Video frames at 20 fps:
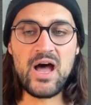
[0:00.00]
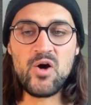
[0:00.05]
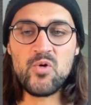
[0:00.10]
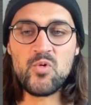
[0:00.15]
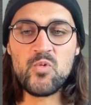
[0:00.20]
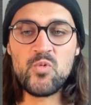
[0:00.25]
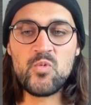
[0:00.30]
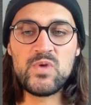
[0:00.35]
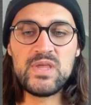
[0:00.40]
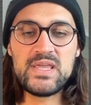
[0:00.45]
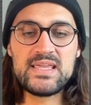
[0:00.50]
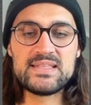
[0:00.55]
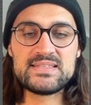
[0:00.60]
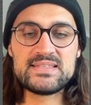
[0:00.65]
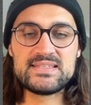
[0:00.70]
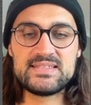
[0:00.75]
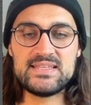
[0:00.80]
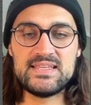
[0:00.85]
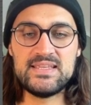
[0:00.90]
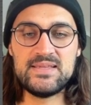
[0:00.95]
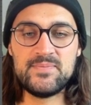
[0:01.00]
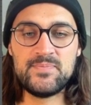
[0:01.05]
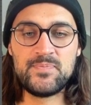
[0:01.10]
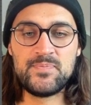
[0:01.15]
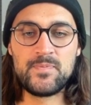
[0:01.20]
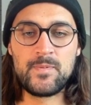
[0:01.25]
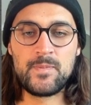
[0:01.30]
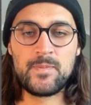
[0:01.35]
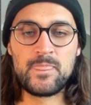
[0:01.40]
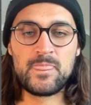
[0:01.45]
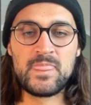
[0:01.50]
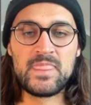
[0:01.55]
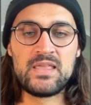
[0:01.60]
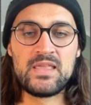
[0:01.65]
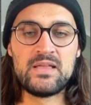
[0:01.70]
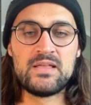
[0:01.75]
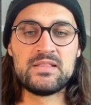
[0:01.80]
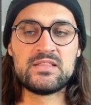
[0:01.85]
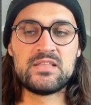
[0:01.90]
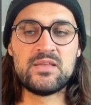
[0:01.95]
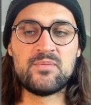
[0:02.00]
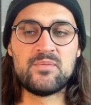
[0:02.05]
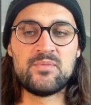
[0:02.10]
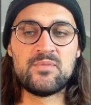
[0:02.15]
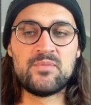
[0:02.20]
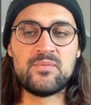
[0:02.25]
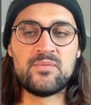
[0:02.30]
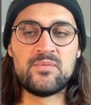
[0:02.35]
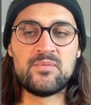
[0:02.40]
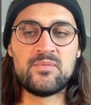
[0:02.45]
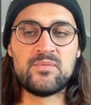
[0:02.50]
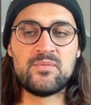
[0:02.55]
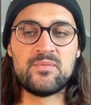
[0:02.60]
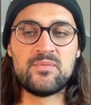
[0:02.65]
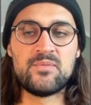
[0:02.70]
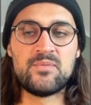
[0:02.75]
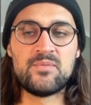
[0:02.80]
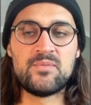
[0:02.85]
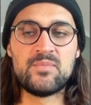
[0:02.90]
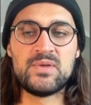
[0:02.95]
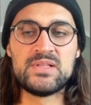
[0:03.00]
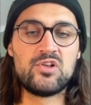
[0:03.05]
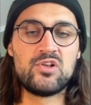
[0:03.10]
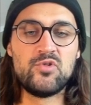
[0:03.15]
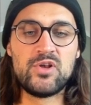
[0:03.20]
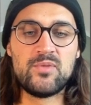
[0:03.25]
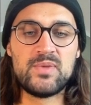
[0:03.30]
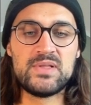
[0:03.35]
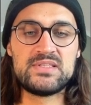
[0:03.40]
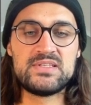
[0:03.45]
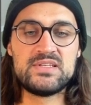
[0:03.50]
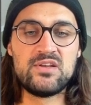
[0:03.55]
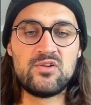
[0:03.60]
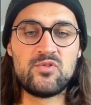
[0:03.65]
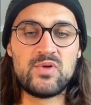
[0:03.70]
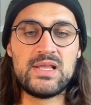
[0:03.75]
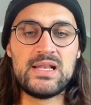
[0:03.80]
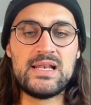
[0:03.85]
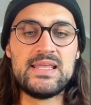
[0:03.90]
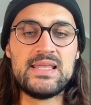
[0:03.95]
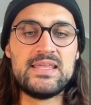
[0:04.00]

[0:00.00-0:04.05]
we can see the material of the occluder material